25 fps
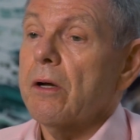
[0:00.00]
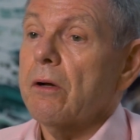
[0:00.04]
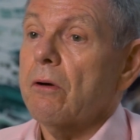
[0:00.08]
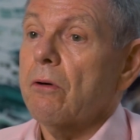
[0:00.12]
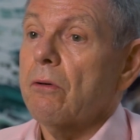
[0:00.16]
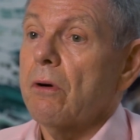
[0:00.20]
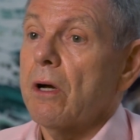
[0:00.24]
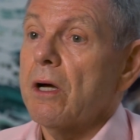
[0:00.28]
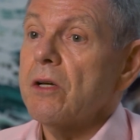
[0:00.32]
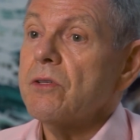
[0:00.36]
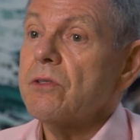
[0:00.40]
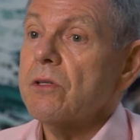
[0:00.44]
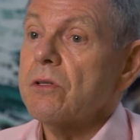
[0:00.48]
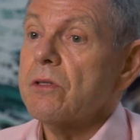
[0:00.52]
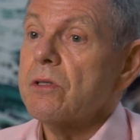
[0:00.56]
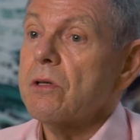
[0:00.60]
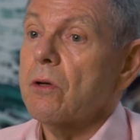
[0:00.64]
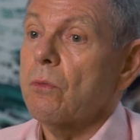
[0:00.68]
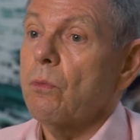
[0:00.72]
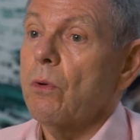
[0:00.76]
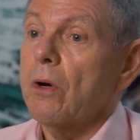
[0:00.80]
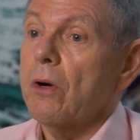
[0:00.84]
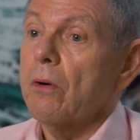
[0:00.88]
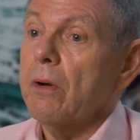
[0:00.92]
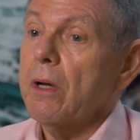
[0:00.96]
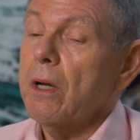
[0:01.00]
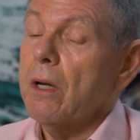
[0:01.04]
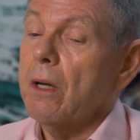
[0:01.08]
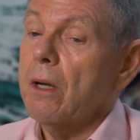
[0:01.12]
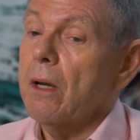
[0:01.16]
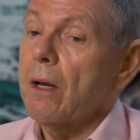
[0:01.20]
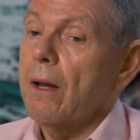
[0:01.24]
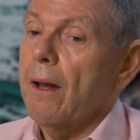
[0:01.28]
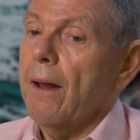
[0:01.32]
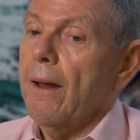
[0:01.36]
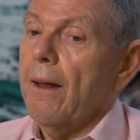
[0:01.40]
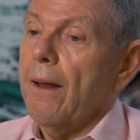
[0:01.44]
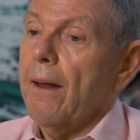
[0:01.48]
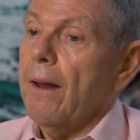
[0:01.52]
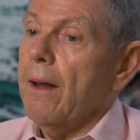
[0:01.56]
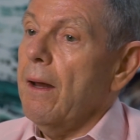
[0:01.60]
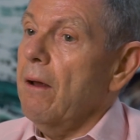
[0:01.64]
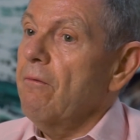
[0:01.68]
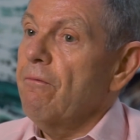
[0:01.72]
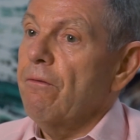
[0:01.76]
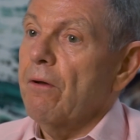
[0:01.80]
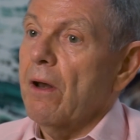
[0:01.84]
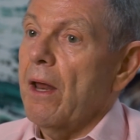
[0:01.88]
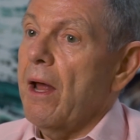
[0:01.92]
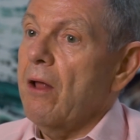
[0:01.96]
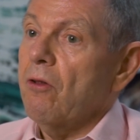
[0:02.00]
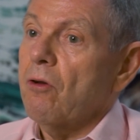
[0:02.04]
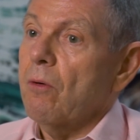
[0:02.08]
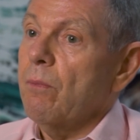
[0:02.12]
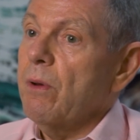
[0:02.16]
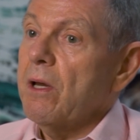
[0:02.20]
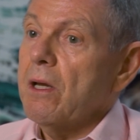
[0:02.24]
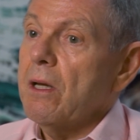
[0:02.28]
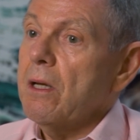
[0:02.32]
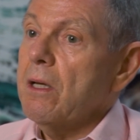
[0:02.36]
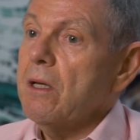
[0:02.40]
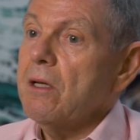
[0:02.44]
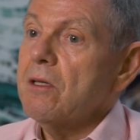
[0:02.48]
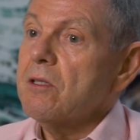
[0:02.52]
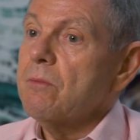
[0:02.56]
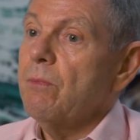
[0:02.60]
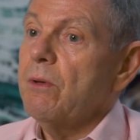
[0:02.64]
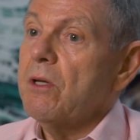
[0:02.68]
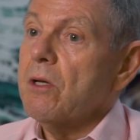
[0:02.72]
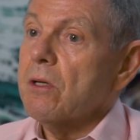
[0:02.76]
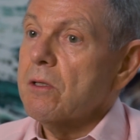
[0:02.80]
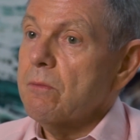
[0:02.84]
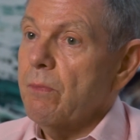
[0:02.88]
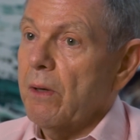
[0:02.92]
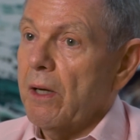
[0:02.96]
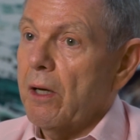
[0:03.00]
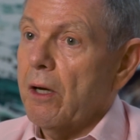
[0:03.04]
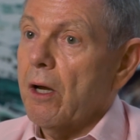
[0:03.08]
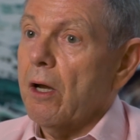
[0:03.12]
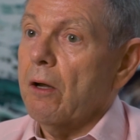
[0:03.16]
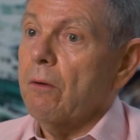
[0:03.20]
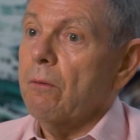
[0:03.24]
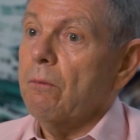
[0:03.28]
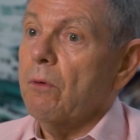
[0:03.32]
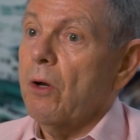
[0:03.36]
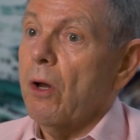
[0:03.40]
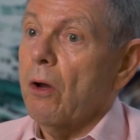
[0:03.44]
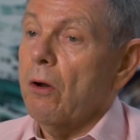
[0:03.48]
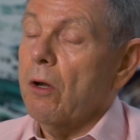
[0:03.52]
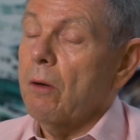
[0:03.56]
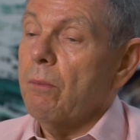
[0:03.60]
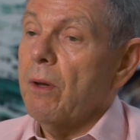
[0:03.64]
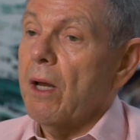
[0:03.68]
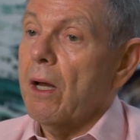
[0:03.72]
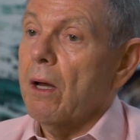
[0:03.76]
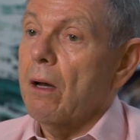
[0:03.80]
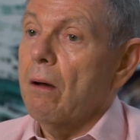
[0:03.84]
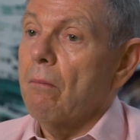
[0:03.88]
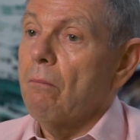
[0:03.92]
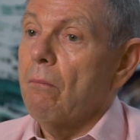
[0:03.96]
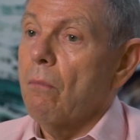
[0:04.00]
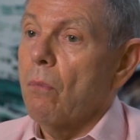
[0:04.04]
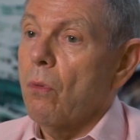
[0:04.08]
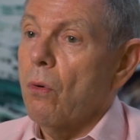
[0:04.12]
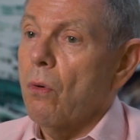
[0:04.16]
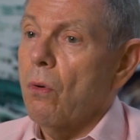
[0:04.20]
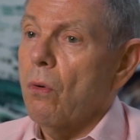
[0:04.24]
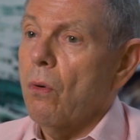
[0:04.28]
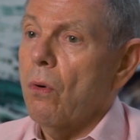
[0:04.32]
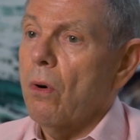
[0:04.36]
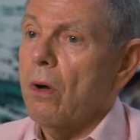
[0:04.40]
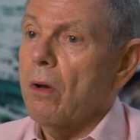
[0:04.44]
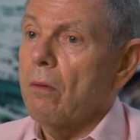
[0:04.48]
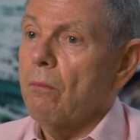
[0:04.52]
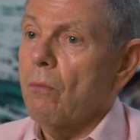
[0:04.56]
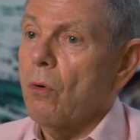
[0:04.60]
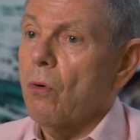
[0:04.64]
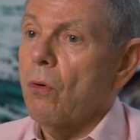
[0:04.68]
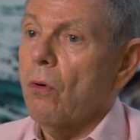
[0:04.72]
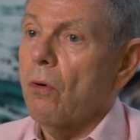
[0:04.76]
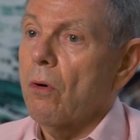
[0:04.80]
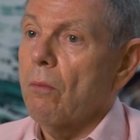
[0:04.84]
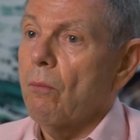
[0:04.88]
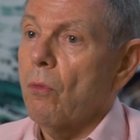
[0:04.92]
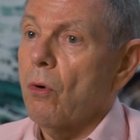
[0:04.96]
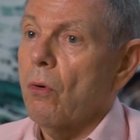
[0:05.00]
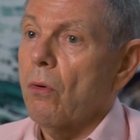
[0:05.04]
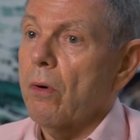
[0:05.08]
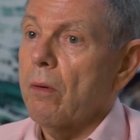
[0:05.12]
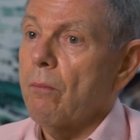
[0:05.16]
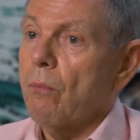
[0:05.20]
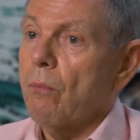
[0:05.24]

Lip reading: crisis that we're in, philanthropy is just going to become more and more and more